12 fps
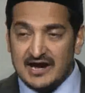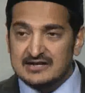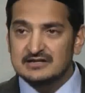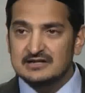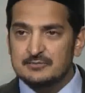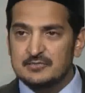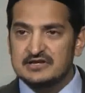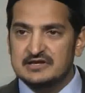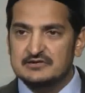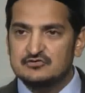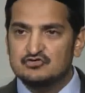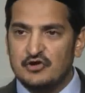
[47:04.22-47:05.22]
an
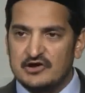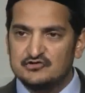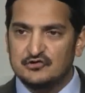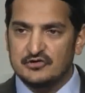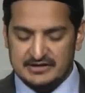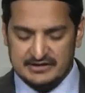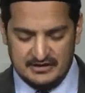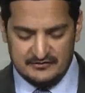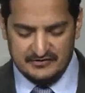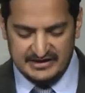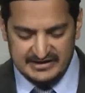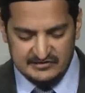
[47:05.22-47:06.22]
unlimited
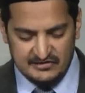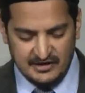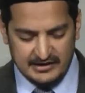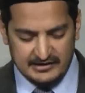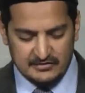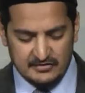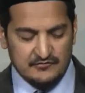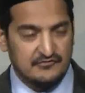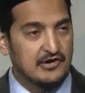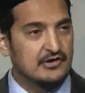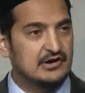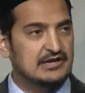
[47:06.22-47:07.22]
treasury of
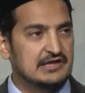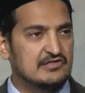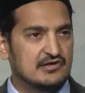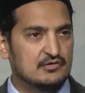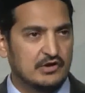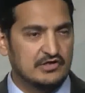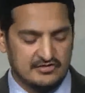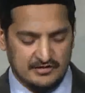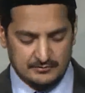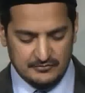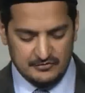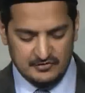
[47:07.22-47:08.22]
insights, verities, and
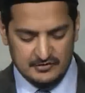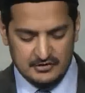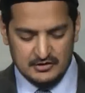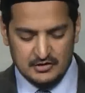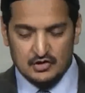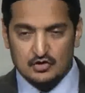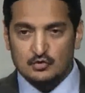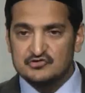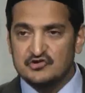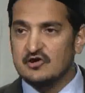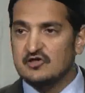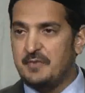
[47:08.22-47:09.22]
wisdoms,
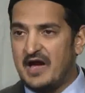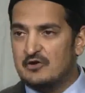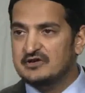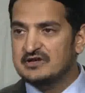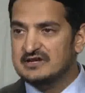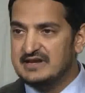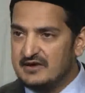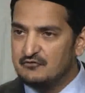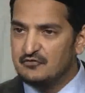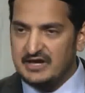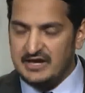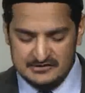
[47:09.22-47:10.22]
which are expounded
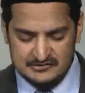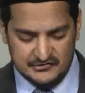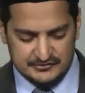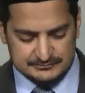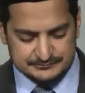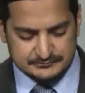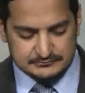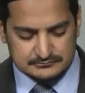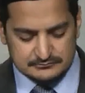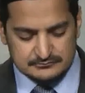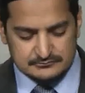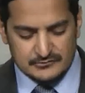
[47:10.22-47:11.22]
in every age.
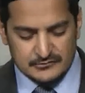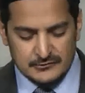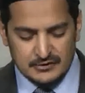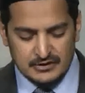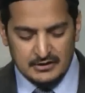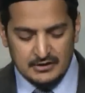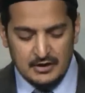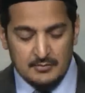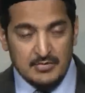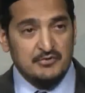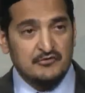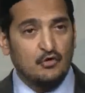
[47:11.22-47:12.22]

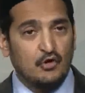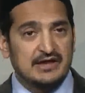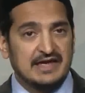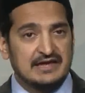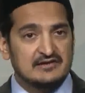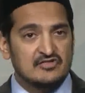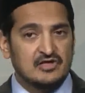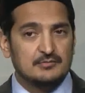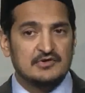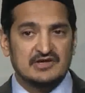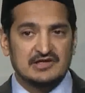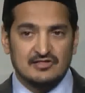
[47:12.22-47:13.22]
But before I get
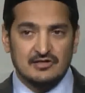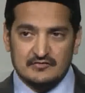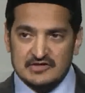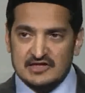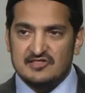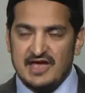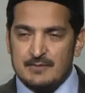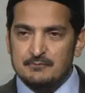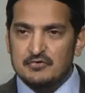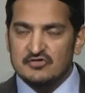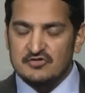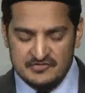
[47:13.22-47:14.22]
into some of the
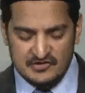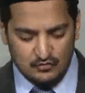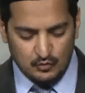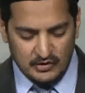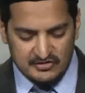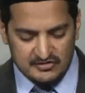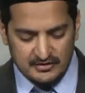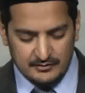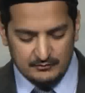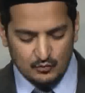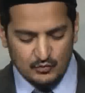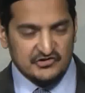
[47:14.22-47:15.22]
examples of this
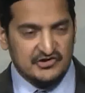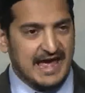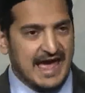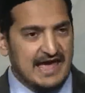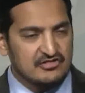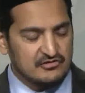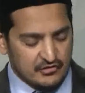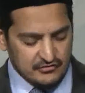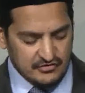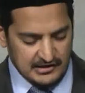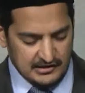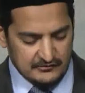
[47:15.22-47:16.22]
wisdom, we should
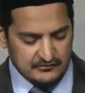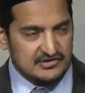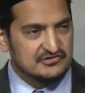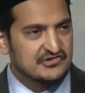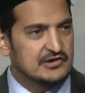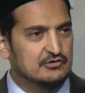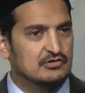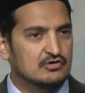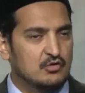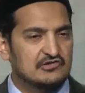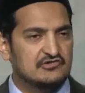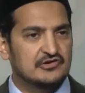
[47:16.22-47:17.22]
ask ourselves a
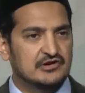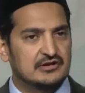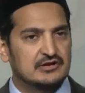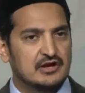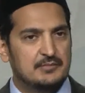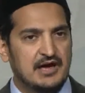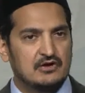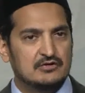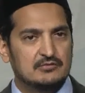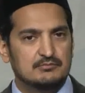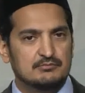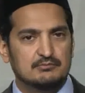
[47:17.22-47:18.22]
general question
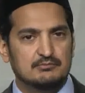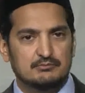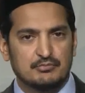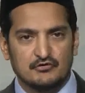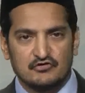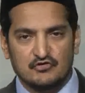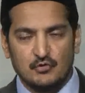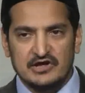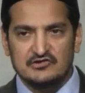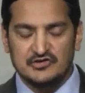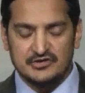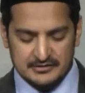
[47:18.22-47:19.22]
about
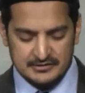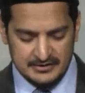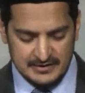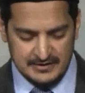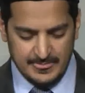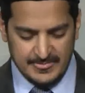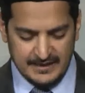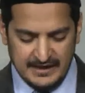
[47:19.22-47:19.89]
persuasion